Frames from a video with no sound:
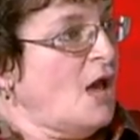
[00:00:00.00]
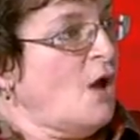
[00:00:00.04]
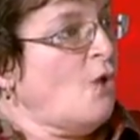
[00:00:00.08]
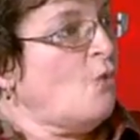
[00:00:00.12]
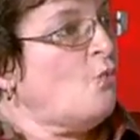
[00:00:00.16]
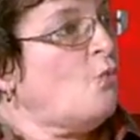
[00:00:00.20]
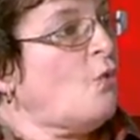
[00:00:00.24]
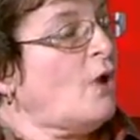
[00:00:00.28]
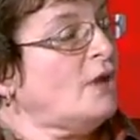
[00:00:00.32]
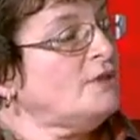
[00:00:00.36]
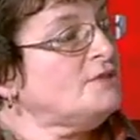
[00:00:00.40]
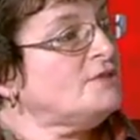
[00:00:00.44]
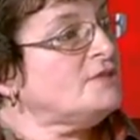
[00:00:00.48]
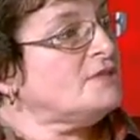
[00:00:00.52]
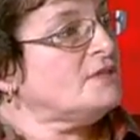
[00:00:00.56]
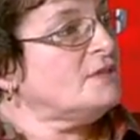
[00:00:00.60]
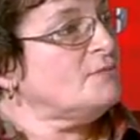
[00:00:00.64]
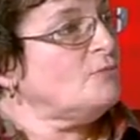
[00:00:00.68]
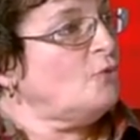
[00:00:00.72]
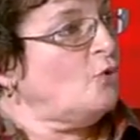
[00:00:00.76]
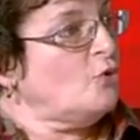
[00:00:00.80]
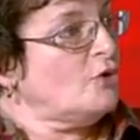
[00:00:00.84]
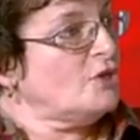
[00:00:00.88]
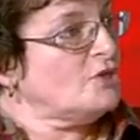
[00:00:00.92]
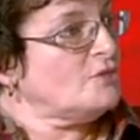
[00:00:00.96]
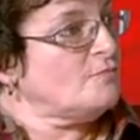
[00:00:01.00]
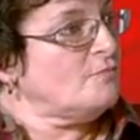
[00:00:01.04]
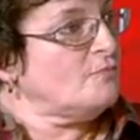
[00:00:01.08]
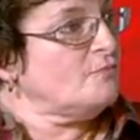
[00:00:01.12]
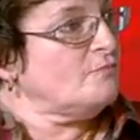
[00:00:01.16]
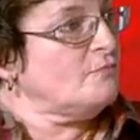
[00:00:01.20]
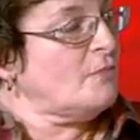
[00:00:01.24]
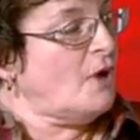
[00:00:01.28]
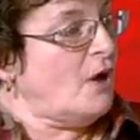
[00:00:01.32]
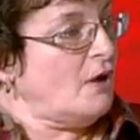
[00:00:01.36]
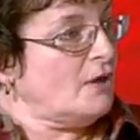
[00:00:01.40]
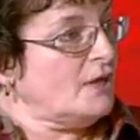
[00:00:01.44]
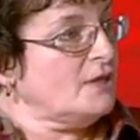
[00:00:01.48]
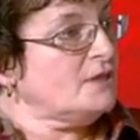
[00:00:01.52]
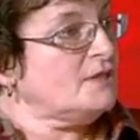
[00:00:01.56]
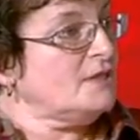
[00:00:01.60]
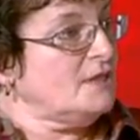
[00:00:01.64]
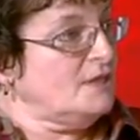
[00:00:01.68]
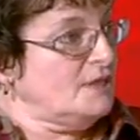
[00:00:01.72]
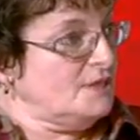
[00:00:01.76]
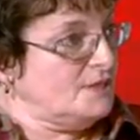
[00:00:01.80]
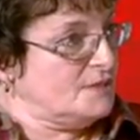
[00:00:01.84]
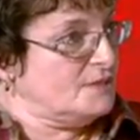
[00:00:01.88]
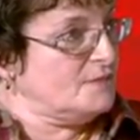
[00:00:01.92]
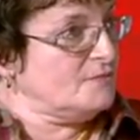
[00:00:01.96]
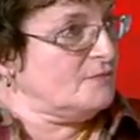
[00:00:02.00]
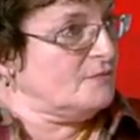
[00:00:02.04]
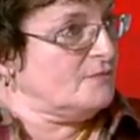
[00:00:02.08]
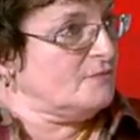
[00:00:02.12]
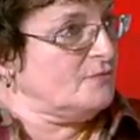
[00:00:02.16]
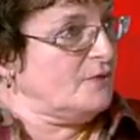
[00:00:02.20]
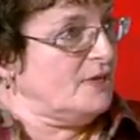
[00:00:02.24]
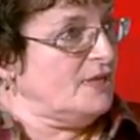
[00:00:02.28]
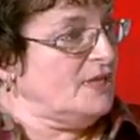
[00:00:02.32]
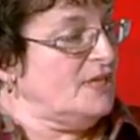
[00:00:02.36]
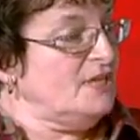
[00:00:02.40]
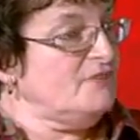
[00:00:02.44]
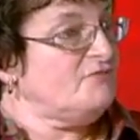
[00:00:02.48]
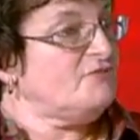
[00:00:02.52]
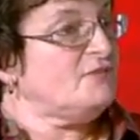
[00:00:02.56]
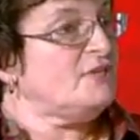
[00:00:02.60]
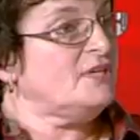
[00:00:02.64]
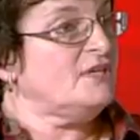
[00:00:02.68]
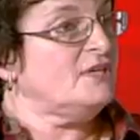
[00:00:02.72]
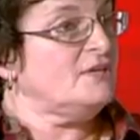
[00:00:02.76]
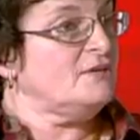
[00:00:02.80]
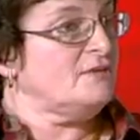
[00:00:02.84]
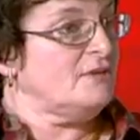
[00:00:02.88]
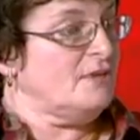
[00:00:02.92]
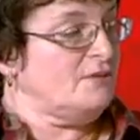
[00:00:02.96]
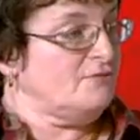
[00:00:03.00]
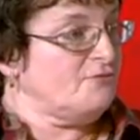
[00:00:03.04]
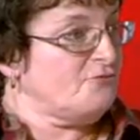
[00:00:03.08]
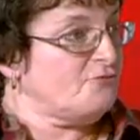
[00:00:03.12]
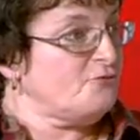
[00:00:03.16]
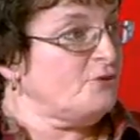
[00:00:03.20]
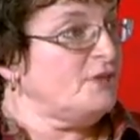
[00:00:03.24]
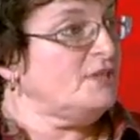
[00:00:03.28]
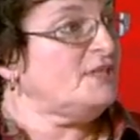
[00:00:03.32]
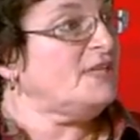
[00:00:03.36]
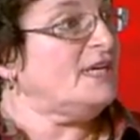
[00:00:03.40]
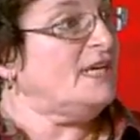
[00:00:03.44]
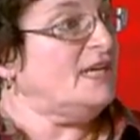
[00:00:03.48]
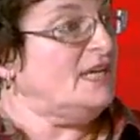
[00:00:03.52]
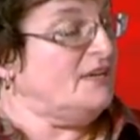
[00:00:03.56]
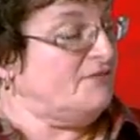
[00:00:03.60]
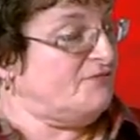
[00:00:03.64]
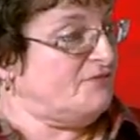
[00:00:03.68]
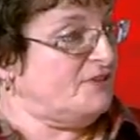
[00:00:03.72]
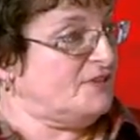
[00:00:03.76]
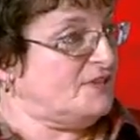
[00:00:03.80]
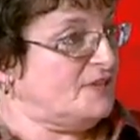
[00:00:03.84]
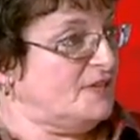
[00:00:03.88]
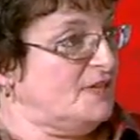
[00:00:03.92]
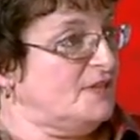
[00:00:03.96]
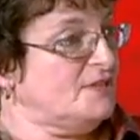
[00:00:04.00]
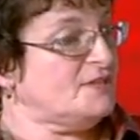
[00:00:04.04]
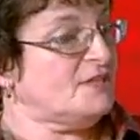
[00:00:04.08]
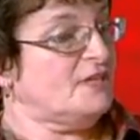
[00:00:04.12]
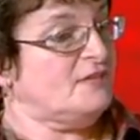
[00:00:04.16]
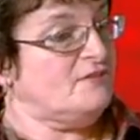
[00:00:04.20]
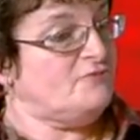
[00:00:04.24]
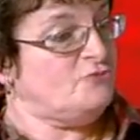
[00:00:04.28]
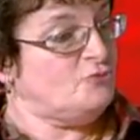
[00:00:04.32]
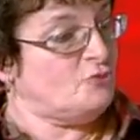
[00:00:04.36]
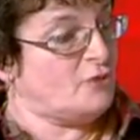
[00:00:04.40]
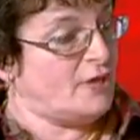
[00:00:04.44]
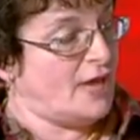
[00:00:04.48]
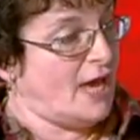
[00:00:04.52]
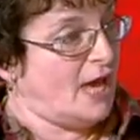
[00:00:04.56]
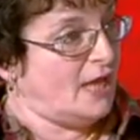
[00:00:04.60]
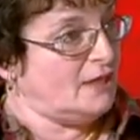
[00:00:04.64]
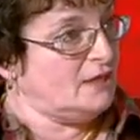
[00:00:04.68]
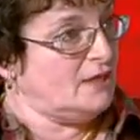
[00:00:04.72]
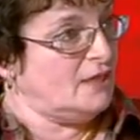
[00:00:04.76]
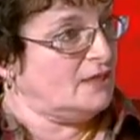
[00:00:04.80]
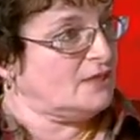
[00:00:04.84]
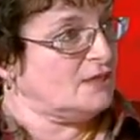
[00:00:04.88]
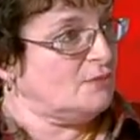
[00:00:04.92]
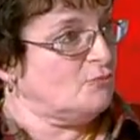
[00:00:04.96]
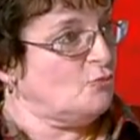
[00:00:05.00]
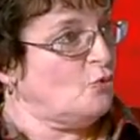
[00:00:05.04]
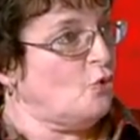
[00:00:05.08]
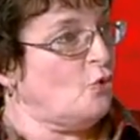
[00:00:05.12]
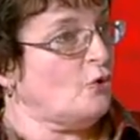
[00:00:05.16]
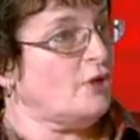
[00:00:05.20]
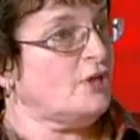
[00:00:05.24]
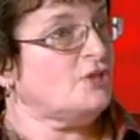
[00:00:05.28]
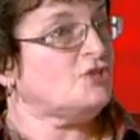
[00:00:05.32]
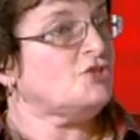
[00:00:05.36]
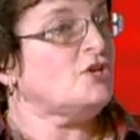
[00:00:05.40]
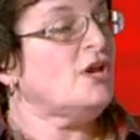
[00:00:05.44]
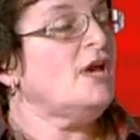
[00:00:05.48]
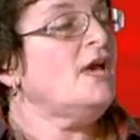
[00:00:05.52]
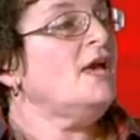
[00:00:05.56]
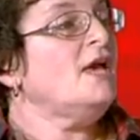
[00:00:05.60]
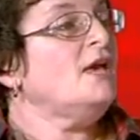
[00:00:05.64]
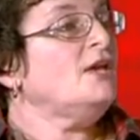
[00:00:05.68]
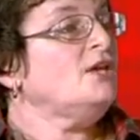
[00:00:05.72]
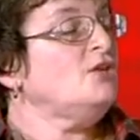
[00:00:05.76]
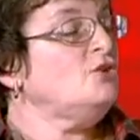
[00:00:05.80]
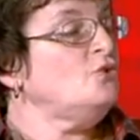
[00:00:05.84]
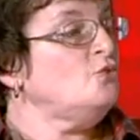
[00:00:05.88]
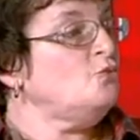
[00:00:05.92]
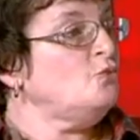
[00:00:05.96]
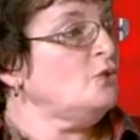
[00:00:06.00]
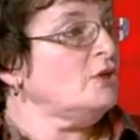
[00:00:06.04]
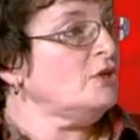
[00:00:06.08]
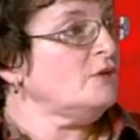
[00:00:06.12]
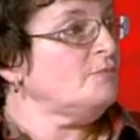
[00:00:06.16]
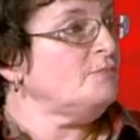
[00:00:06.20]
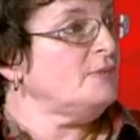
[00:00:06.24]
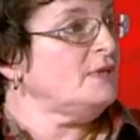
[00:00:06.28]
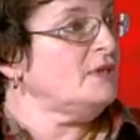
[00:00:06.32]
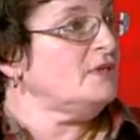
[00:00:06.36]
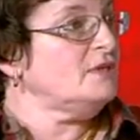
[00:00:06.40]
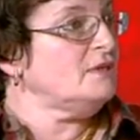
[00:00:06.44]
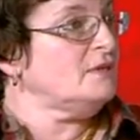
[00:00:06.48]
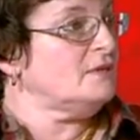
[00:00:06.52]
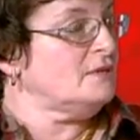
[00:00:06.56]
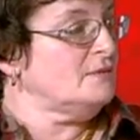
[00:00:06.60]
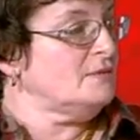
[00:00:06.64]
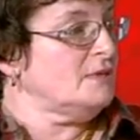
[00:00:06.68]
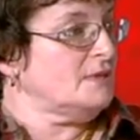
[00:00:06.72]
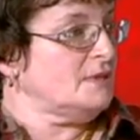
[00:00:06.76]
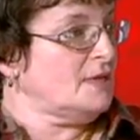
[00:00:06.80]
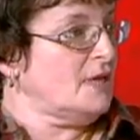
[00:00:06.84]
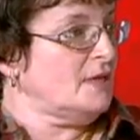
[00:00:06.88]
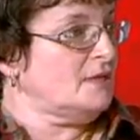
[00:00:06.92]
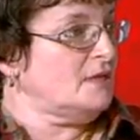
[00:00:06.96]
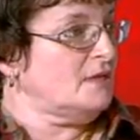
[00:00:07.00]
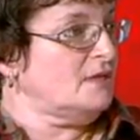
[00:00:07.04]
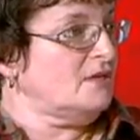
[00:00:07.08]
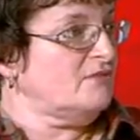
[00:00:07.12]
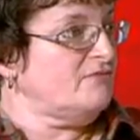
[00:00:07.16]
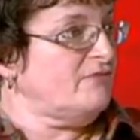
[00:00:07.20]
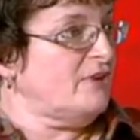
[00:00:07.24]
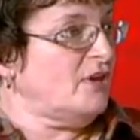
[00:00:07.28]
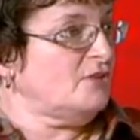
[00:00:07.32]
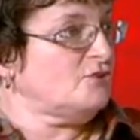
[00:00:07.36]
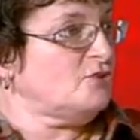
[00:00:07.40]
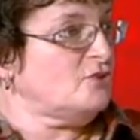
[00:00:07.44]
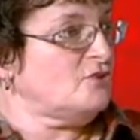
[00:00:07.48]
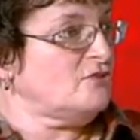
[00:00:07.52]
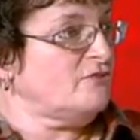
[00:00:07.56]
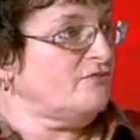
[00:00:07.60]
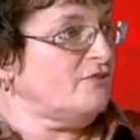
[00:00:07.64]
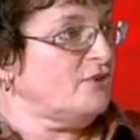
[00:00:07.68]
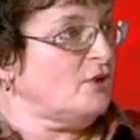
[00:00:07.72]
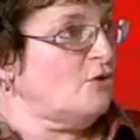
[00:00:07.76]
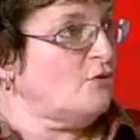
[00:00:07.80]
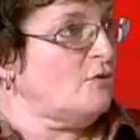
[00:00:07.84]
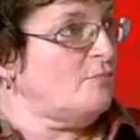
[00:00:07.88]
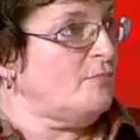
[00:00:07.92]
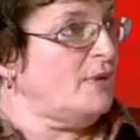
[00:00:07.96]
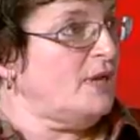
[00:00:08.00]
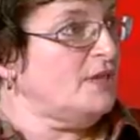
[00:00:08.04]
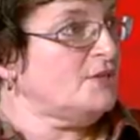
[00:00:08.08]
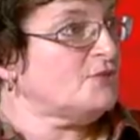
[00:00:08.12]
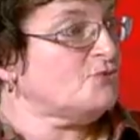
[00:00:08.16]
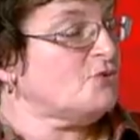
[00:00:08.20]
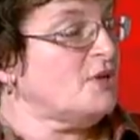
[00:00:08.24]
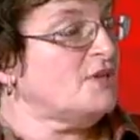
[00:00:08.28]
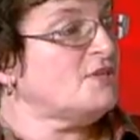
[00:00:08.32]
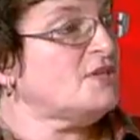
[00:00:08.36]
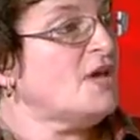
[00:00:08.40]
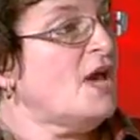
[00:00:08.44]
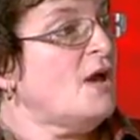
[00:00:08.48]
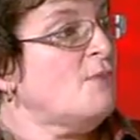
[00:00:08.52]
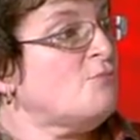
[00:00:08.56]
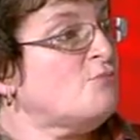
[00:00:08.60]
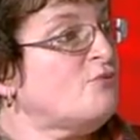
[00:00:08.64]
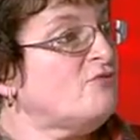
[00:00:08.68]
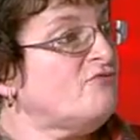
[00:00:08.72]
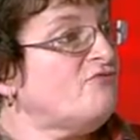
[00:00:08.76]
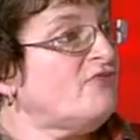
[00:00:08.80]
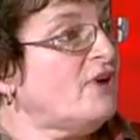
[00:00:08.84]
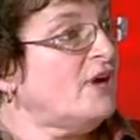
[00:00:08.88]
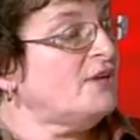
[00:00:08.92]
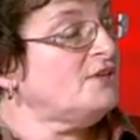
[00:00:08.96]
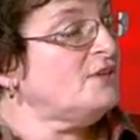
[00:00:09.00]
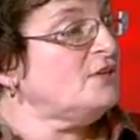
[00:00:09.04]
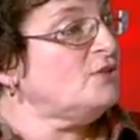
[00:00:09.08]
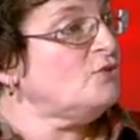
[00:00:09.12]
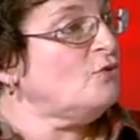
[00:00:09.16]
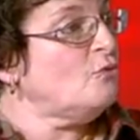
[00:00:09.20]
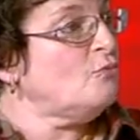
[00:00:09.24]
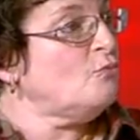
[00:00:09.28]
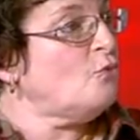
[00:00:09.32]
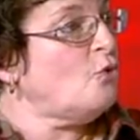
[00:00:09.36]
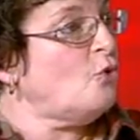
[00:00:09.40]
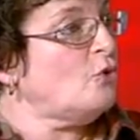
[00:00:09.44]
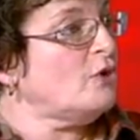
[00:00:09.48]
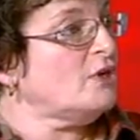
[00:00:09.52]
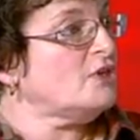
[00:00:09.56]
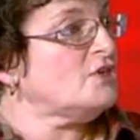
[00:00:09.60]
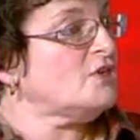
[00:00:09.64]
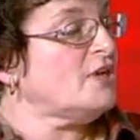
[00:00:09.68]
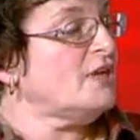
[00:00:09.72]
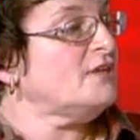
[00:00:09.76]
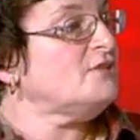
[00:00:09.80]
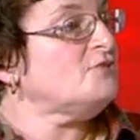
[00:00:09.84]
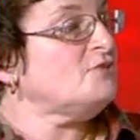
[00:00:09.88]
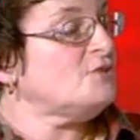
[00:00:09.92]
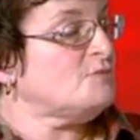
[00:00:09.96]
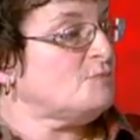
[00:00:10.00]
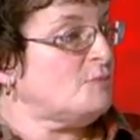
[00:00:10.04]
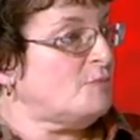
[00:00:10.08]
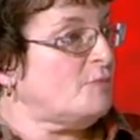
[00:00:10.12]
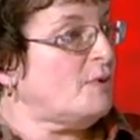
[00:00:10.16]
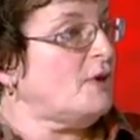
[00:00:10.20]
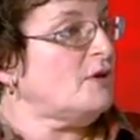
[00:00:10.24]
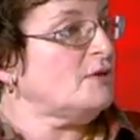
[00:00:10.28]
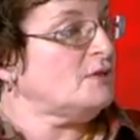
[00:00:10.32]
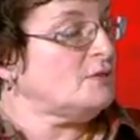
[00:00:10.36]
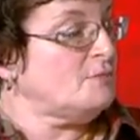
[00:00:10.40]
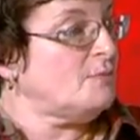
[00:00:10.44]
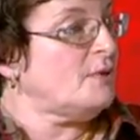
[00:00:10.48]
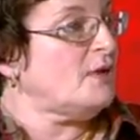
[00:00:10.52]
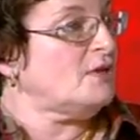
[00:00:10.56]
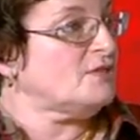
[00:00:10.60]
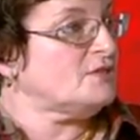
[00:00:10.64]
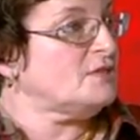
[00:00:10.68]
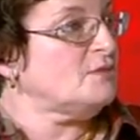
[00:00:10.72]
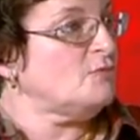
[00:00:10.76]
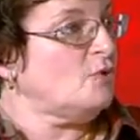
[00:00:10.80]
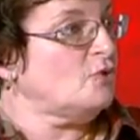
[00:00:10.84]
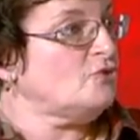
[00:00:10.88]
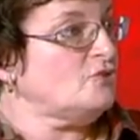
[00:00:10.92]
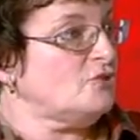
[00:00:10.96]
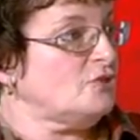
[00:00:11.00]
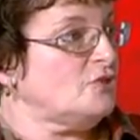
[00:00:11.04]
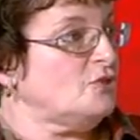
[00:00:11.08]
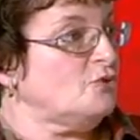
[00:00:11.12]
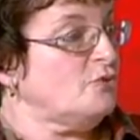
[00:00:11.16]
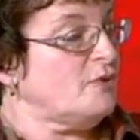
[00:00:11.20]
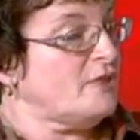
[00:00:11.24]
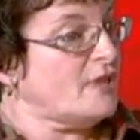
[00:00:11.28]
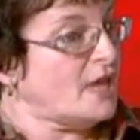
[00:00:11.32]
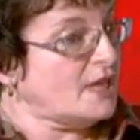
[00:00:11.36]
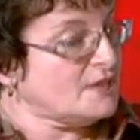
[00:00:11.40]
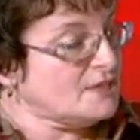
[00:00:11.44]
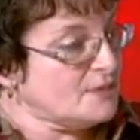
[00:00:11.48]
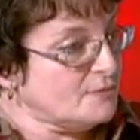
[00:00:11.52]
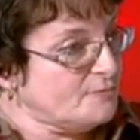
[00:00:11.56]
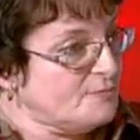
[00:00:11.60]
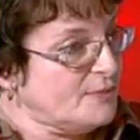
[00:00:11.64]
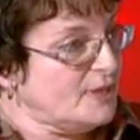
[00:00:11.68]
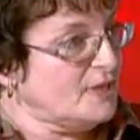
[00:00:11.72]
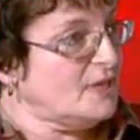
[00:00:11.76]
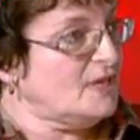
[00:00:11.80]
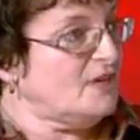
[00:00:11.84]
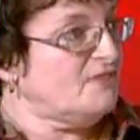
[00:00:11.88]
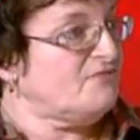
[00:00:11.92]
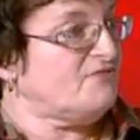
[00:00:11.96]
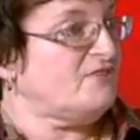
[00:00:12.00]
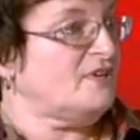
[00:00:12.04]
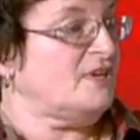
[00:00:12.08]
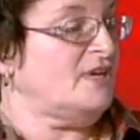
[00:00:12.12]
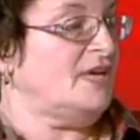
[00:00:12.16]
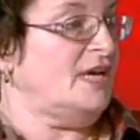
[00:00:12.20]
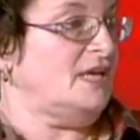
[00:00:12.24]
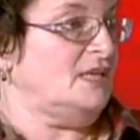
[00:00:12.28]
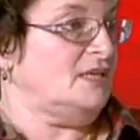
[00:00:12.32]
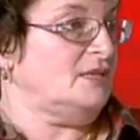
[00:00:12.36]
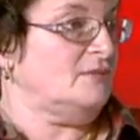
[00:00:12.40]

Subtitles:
Once the mortgage market is relieved and freed, if it is, and if you can get a mortgage, you will be taking advantage of lower base rates, providing your mortgage lender is prepared to pass them on to you. And that's a big if again.